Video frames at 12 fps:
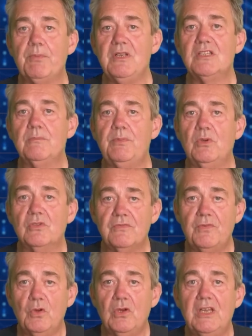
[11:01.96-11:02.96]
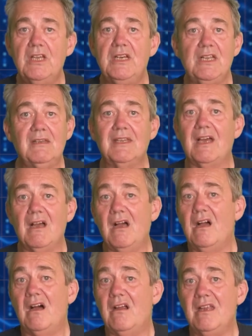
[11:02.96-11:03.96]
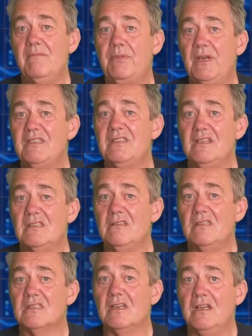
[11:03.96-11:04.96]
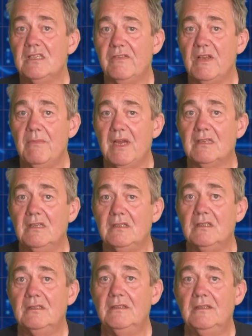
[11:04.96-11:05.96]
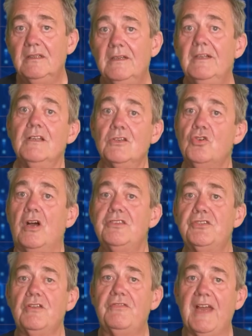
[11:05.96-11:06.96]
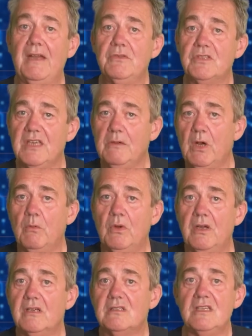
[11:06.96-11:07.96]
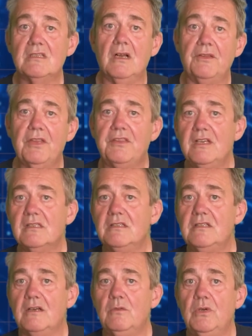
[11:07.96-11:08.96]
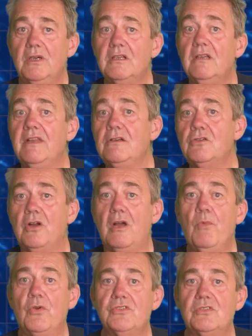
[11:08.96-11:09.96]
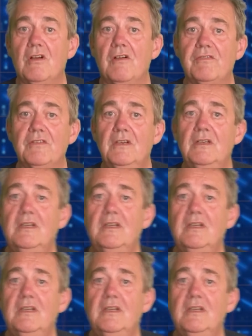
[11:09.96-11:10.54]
principles for learning that are implicit to the scientific method. Try stuff out, see what works, discard the things that don't work, and then try more stuff.